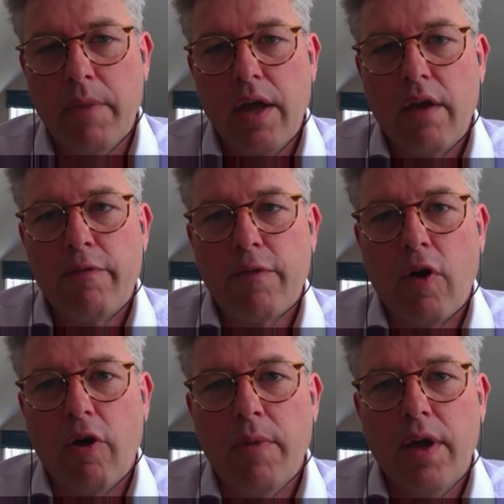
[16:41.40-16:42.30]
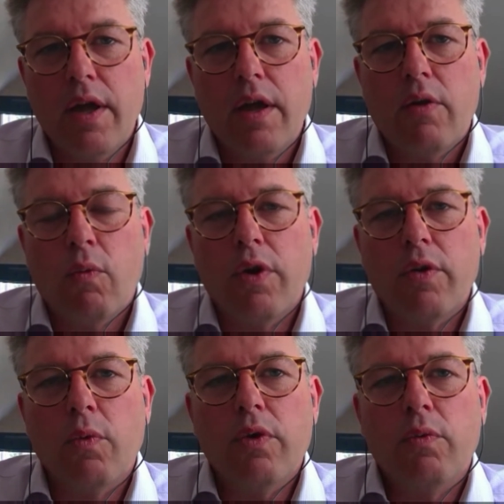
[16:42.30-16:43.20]
from
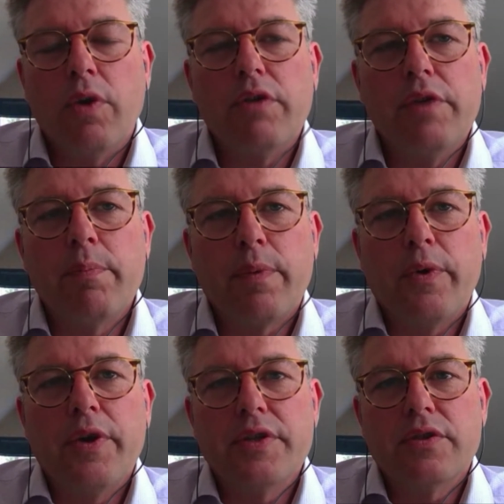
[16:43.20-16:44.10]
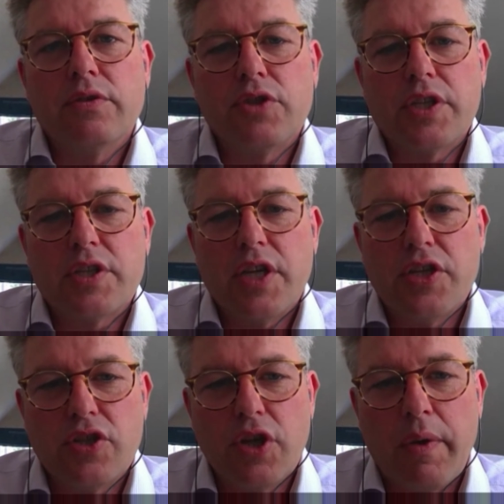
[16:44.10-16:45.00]
what are employers or trustees
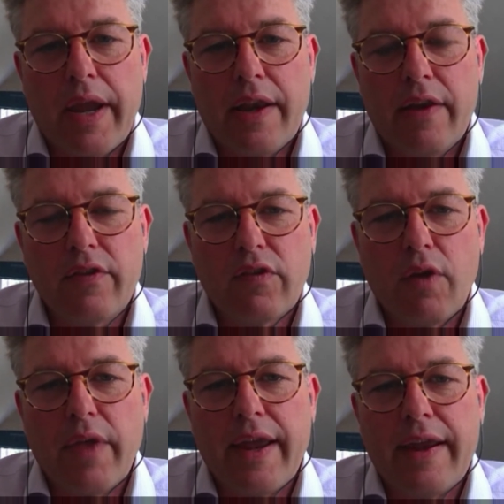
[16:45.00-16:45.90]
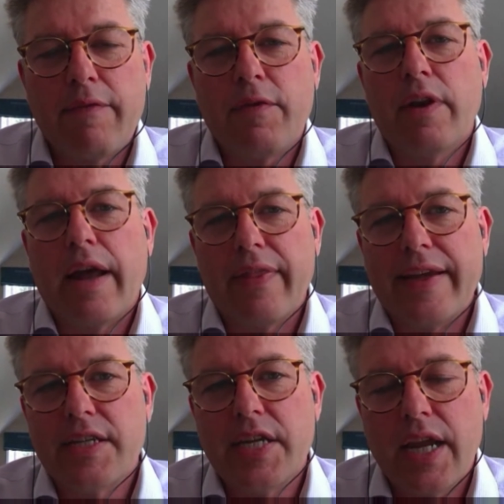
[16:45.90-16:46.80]
doing, so they, if you like, they
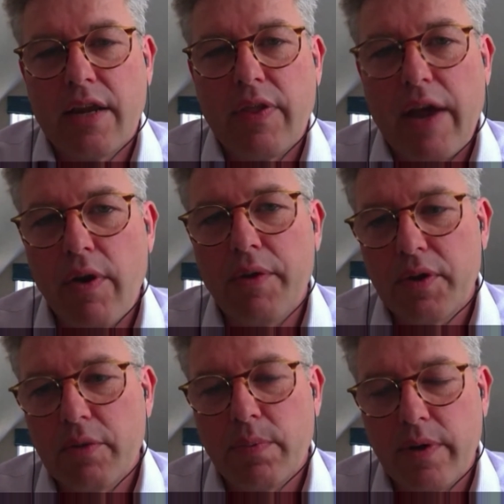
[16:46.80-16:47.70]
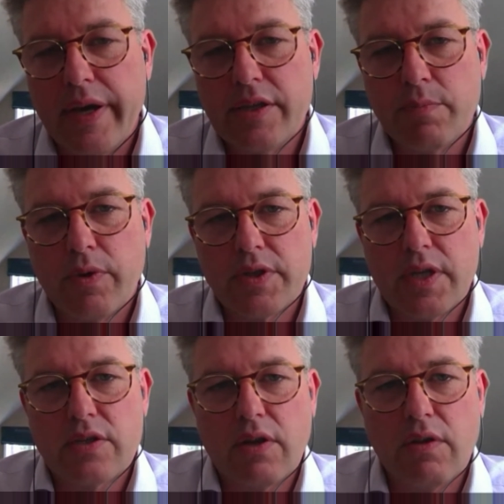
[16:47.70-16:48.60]
tick their own compliance
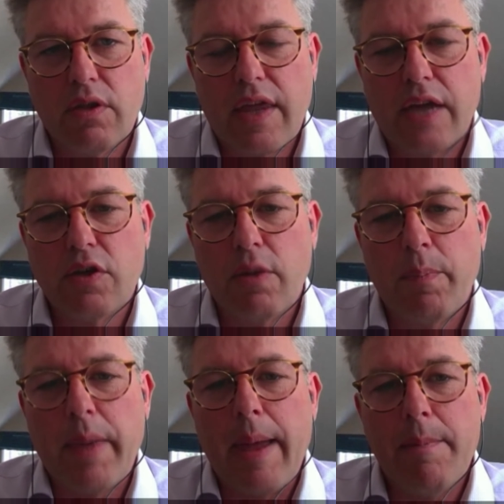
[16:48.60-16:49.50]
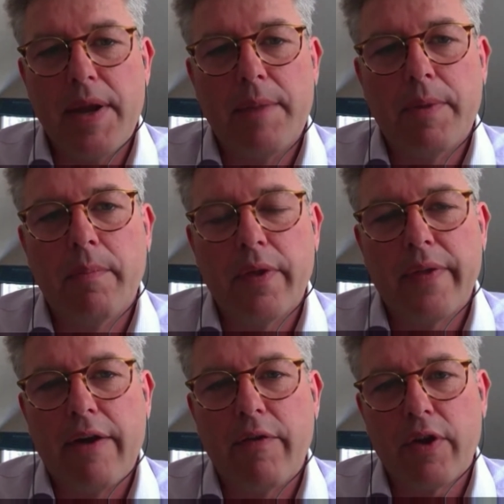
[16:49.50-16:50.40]
boxes, so that they do the bare minimum that
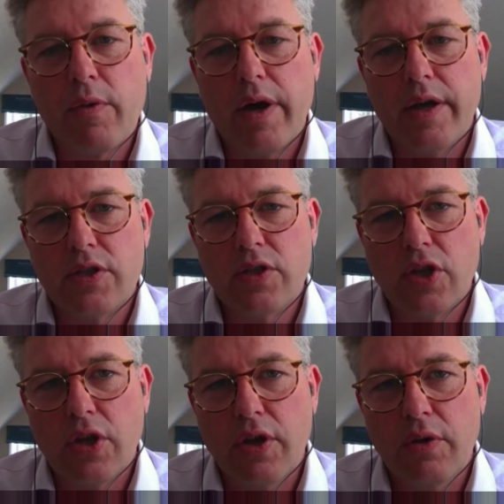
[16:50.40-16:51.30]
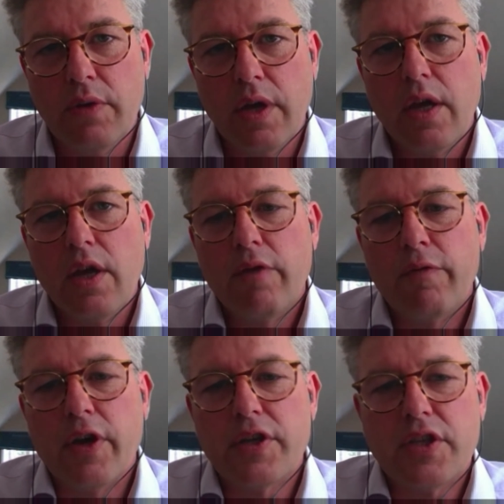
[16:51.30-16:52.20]
they're required to do,
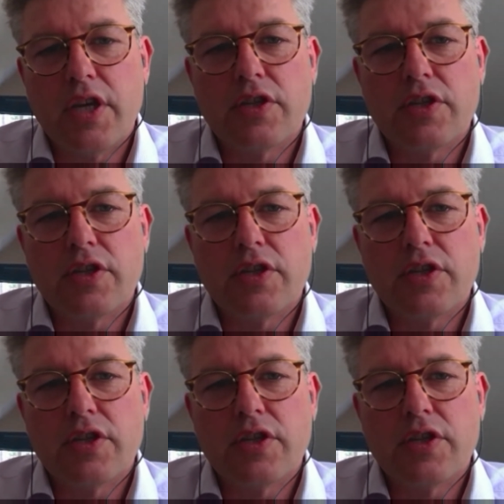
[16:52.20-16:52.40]
versus